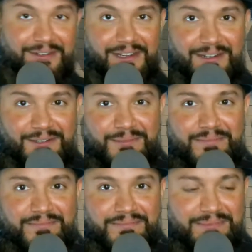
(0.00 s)
Learn YouTube how to do
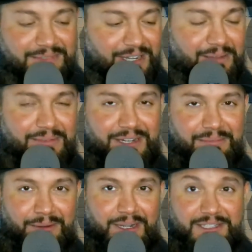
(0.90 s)
work.
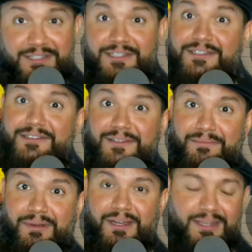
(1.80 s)
comedy by watching this
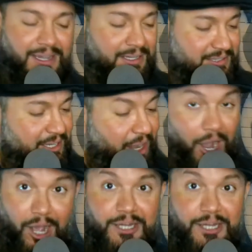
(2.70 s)
podcast hey.